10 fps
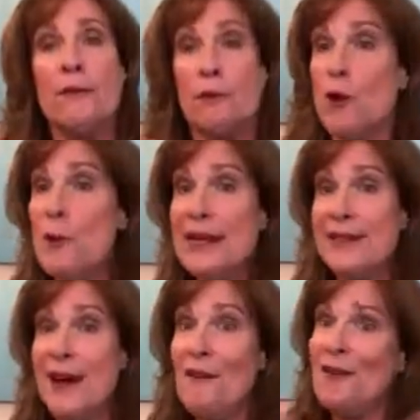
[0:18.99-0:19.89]
for
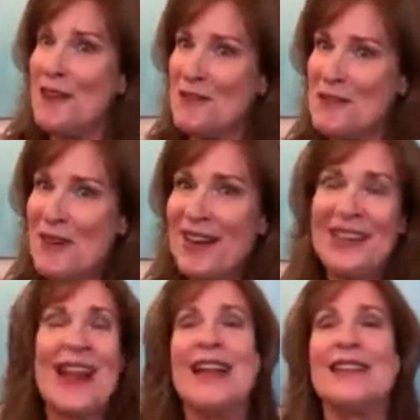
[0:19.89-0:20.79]
myself and for my
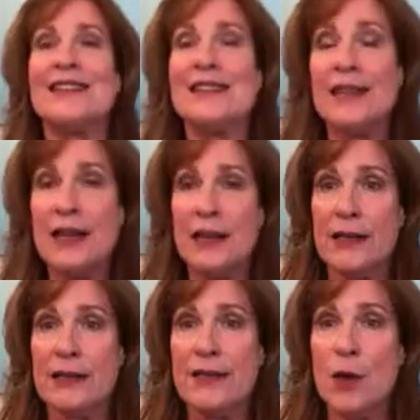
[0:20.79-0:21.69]
clients.
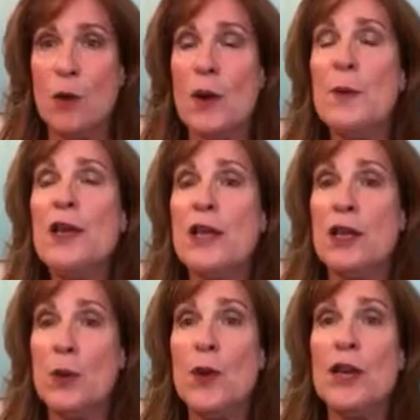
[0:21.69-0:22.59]
So
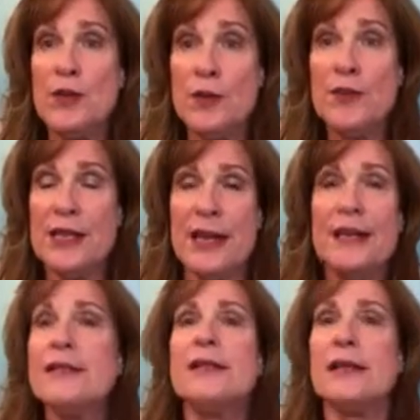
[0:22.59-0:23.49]
you would use
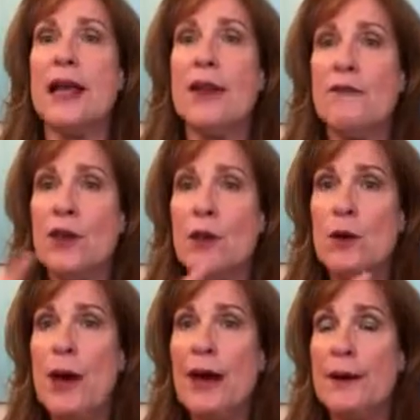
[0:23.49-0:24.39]
this if
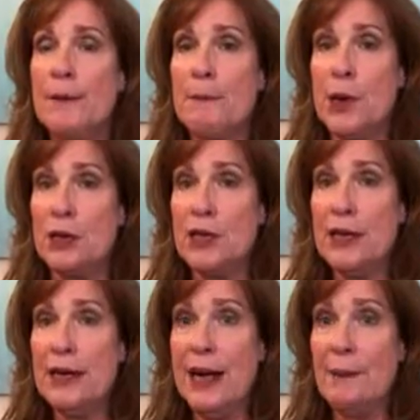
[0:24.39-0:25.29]
you had an
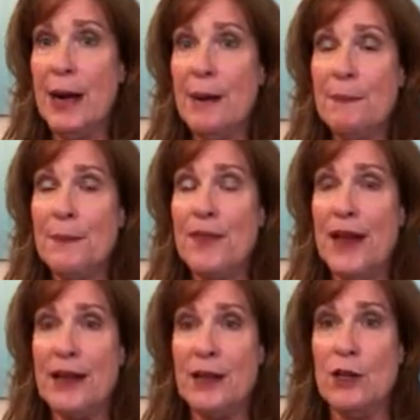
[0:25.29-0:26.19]
emotion come up
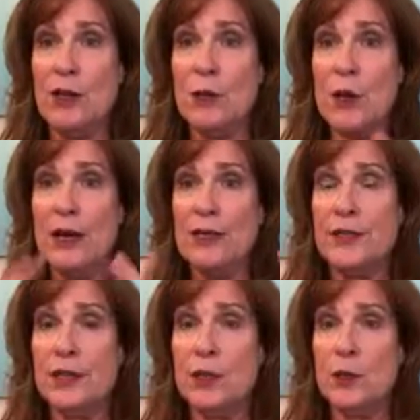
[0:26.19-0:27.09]
that you wanted
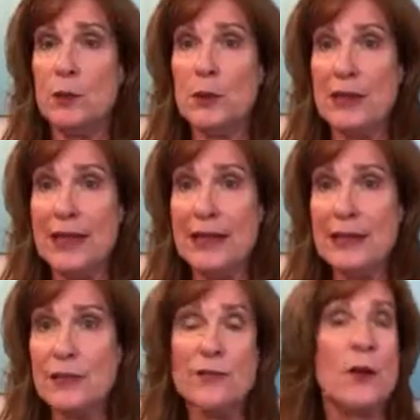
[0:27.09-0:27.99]
to
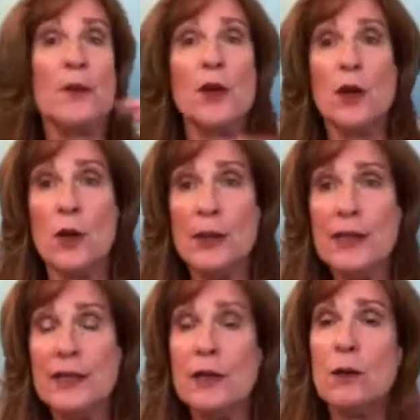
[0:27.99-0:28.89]
release from the
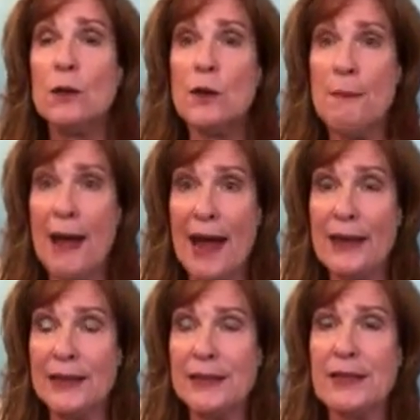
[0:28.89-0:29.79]
current or the
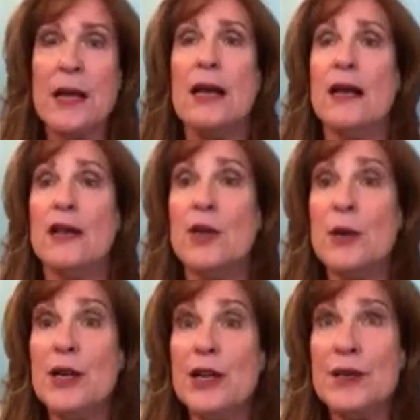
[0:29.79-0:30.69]
past.
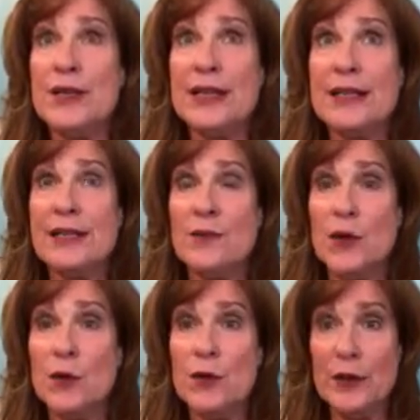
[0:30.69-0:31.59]
You would use this
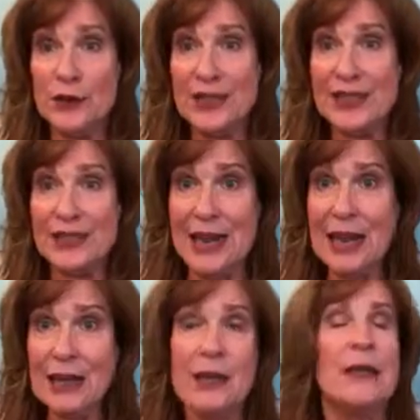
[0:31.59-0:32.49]
if you felt
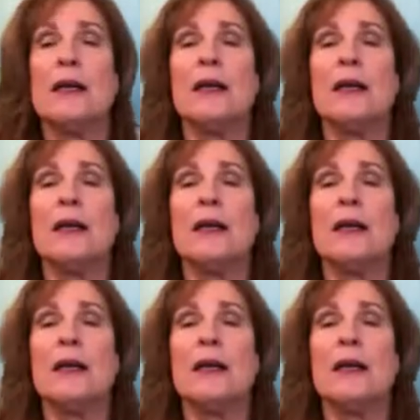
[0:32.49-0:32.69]
stuck.